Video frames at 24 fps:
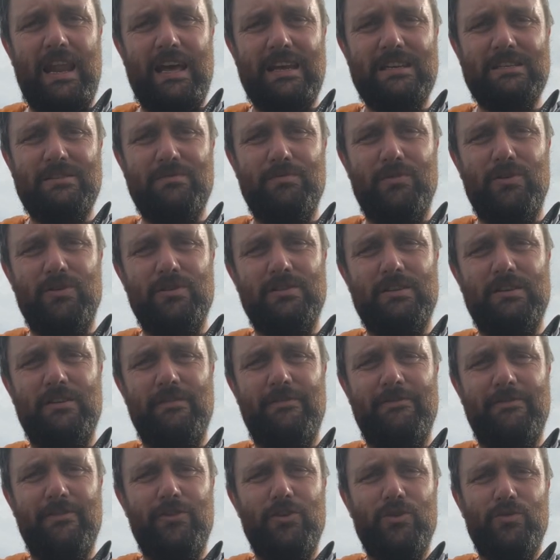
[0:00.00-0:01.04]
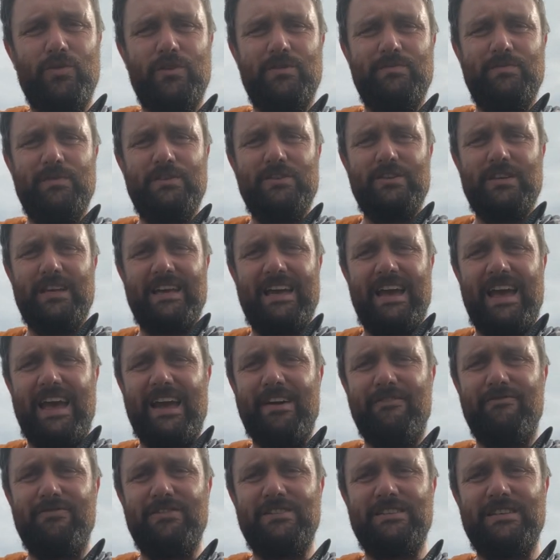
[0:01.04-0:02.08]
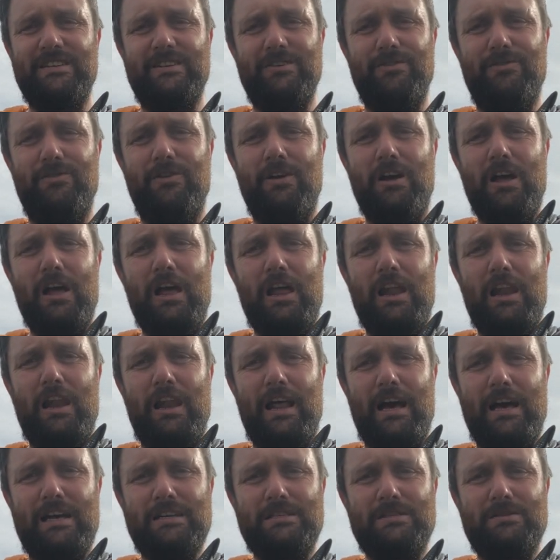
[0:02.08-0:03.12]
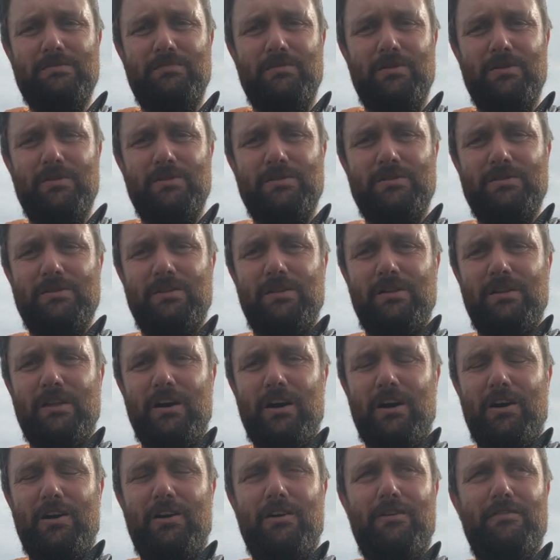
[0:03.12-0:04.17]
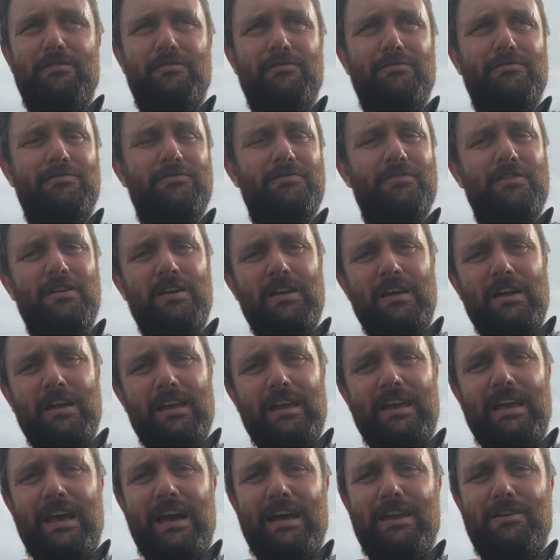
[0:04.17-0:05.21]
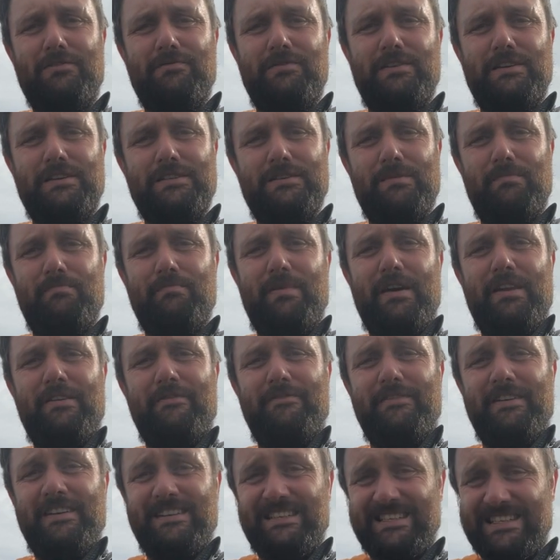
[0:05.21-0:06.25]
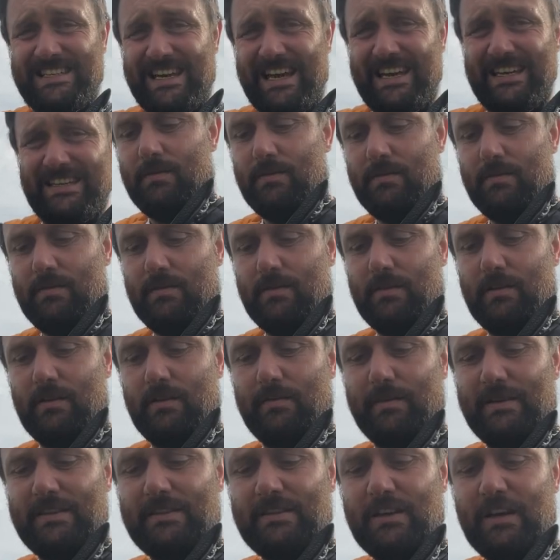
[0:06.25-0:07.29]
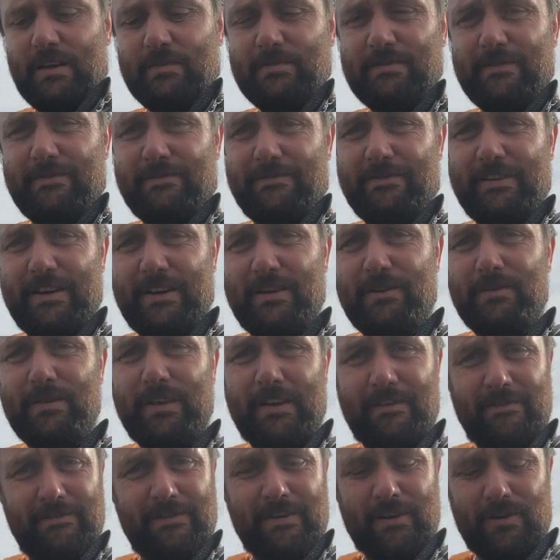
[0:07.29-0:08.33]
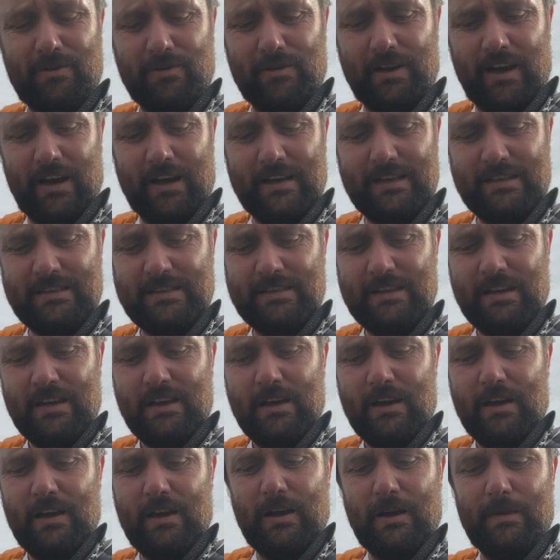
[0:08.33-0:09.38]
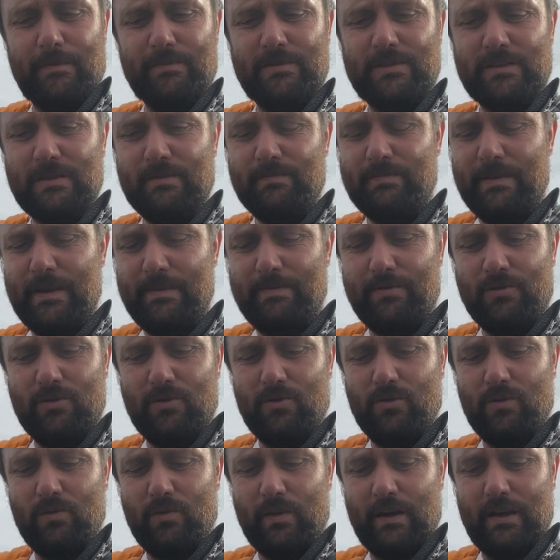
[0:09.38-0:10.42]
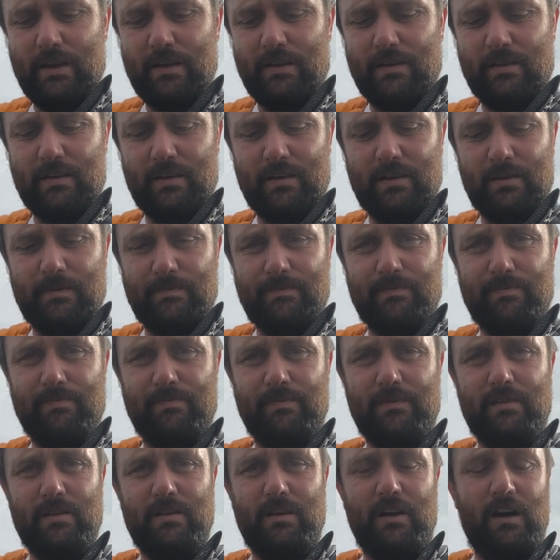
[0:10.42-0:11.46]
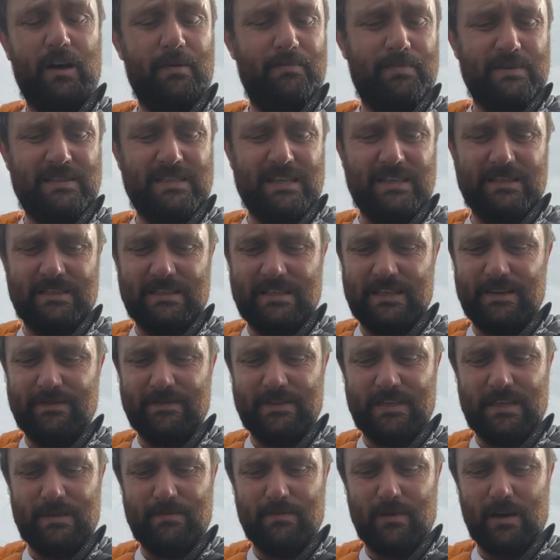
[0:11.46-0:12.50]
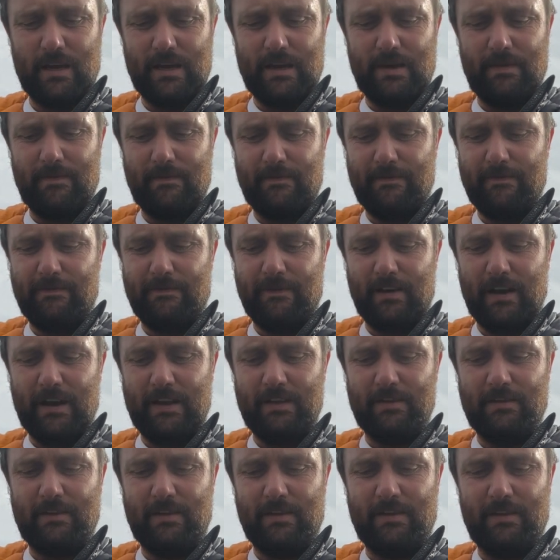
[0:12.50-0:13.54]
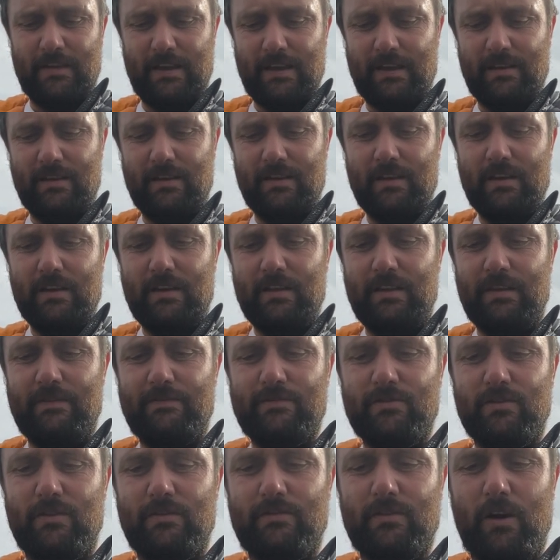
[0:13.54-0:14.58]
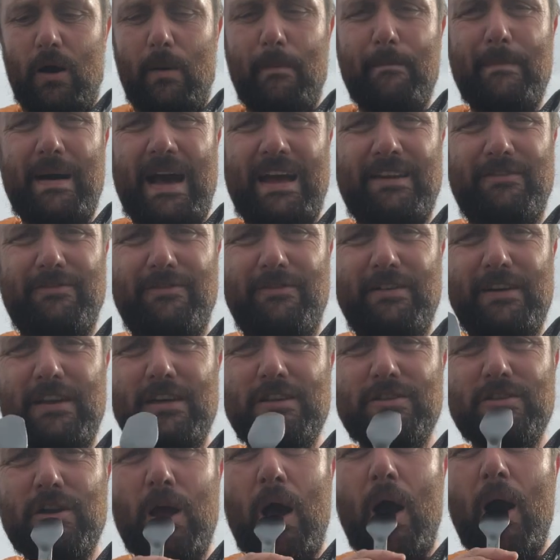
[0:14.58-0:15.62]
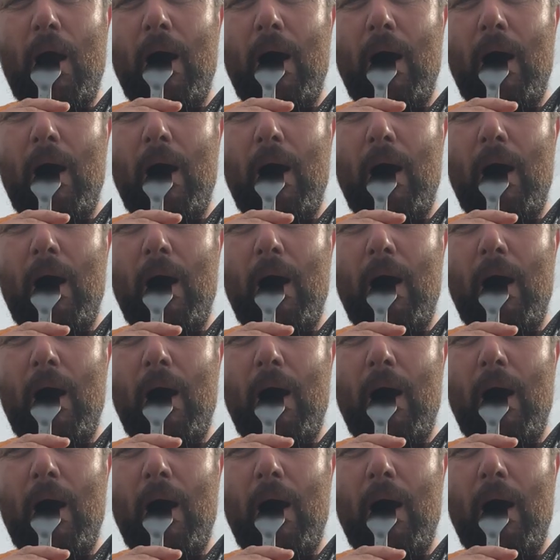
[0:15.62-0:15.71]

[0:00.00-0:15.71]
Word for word: last morsel of food, which means you can get every single last morsel of calories and benefit and taste. Um, in terms of feel, they feel nice. Um, some people with um, hypersensitivity might find that they're, they've sort of got a matte finish.